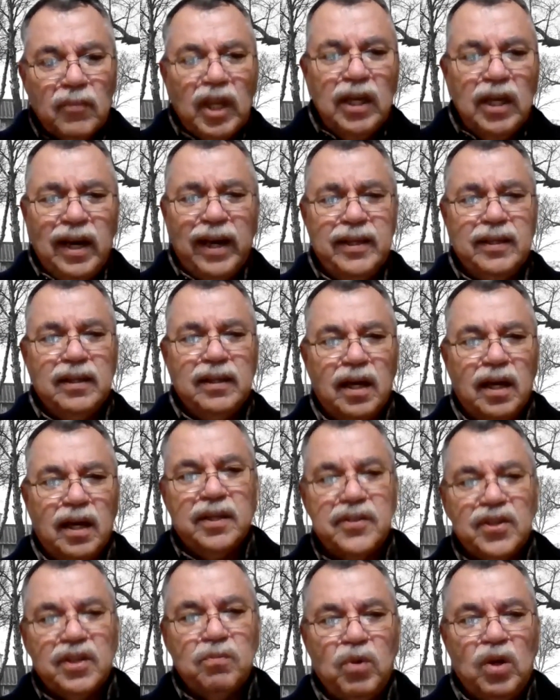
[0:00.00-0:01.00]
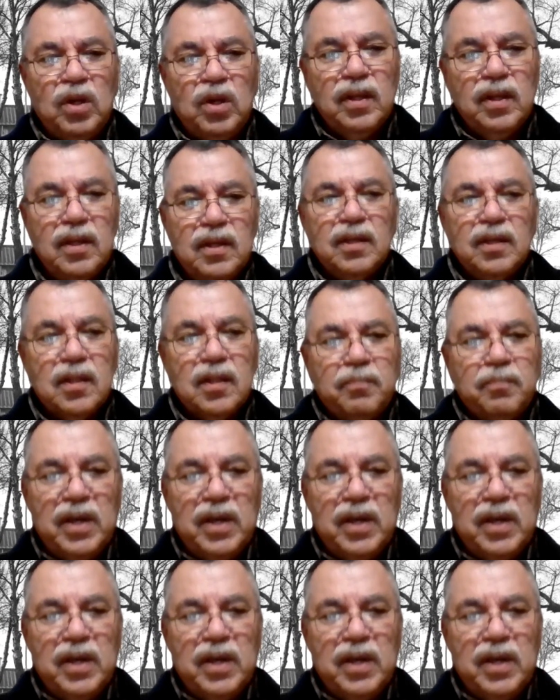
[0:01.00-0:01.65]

And I said, well, the